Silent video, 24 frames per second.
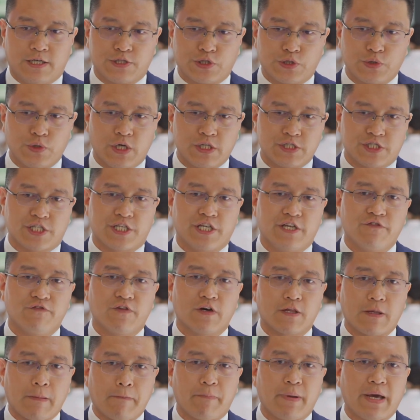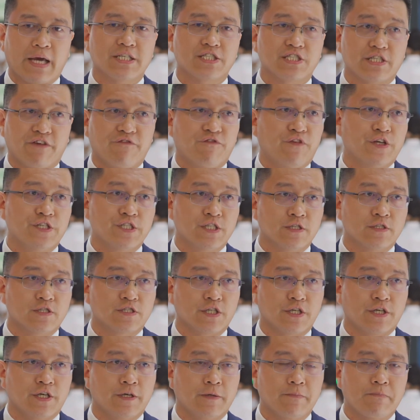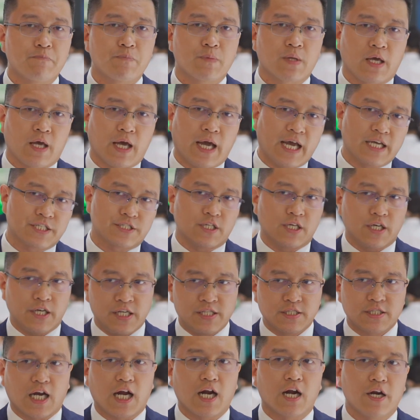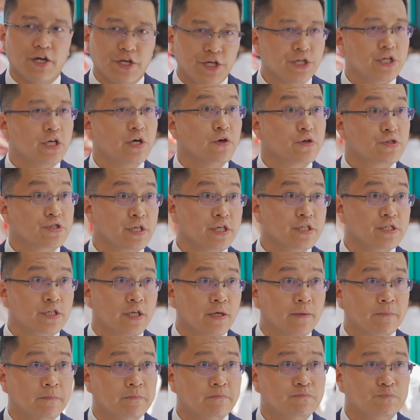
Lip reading: to achieve the best efficiency as an entire ecosystem.